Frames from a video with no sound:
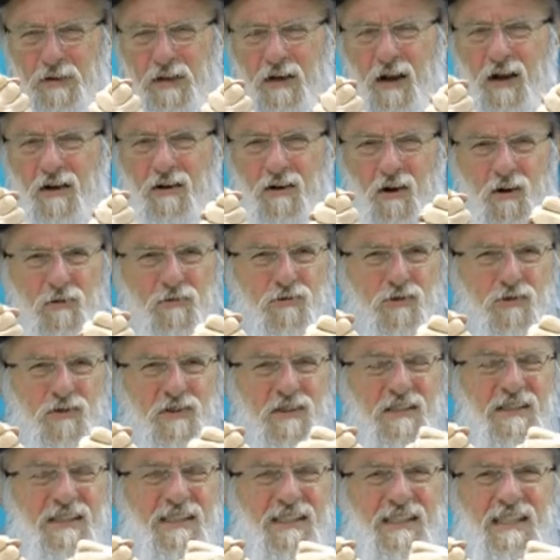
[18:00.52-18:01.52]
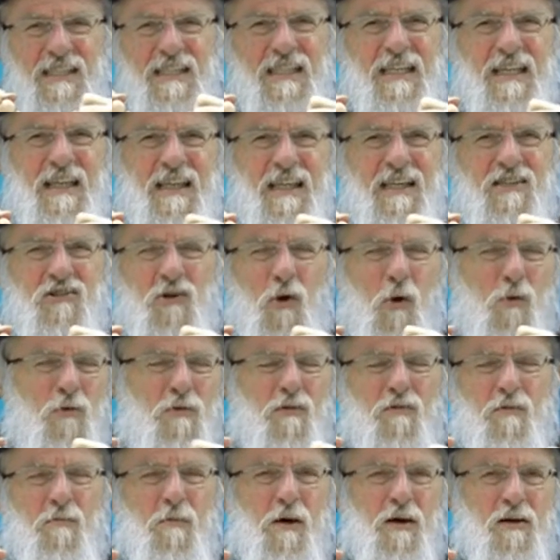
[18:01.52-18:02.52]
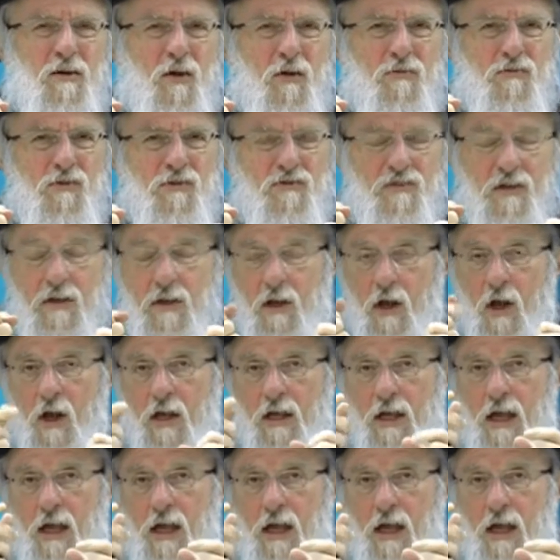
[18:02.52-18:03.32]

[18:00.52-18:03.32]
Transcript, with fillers: in our cultures and seeing things only from our cultures and